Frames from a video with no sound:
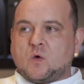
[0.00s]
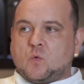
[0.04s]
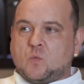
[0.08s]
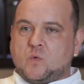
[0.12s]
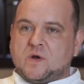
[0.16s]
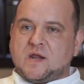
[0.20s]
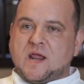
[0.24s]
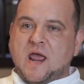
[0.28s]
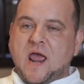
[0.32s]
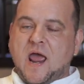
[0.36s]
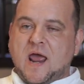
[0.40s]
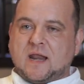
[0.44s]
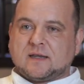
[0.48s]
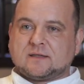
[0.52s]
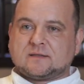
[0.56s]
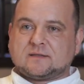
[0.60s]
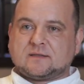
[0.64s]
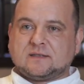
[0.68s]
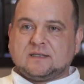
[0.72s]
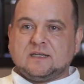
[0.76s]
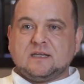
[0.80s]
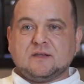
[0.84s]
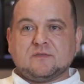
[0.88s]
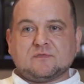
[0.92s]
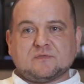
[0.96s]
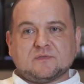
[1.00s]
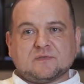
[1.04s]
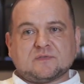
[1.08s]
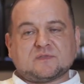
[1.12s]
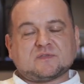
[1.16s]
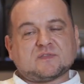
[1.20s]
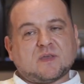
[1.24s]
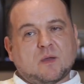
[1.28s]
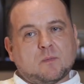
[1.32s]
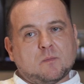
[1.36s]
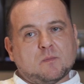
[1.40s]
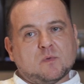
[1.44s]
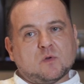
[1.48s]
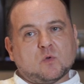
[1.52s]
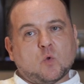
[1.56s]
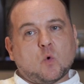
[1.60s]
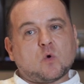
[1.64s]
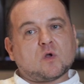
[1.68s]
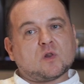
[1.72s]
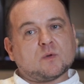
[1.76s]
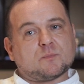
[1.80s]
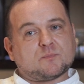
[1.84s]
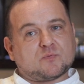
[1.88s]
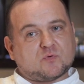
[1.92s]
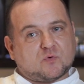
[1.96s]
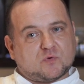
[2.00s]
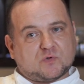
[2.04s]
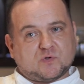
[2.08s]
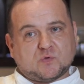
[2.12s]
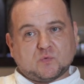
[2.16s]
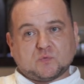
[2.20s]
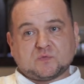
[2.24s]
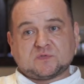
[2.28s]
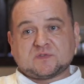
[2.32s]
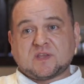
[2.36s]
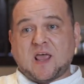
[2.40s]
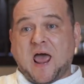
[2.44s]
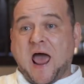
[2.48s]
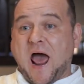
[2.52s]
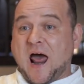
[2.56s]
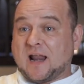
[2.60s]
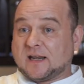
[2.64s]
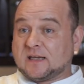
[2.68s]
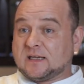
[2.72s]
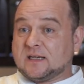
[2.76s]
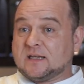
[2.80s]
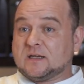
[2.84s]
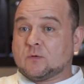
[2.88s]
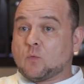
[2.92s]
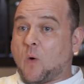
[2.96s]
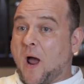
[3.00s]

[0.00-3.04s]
We had even some local produced honey,